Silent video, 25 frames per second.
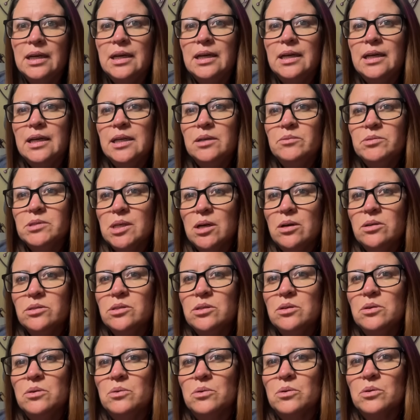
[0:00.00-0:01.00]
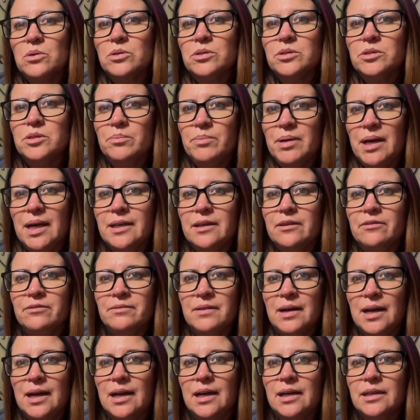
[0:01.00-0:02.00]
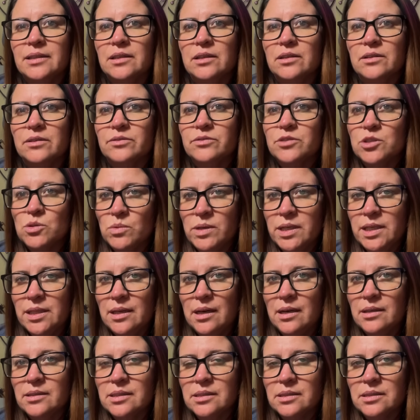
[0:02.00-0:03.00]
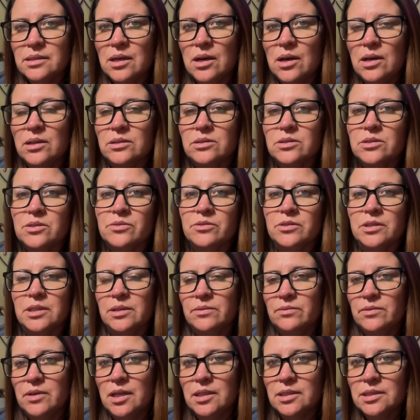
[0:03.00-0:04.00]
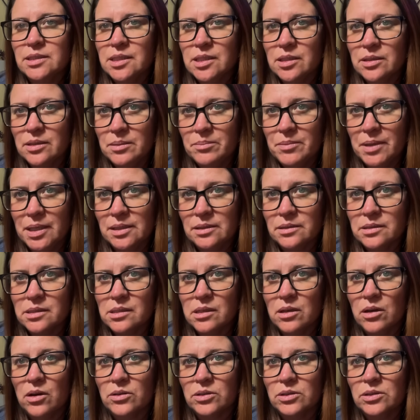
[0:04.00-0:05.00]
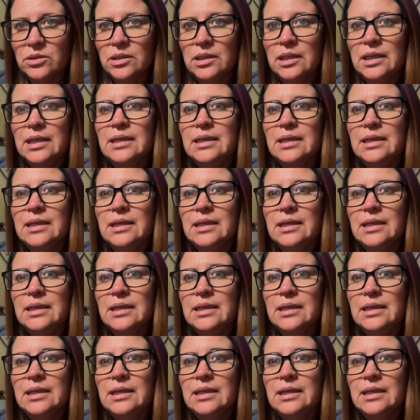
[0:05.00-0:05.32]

He was also ordered to pay a fine of $20,000 for involuntary manslaughter,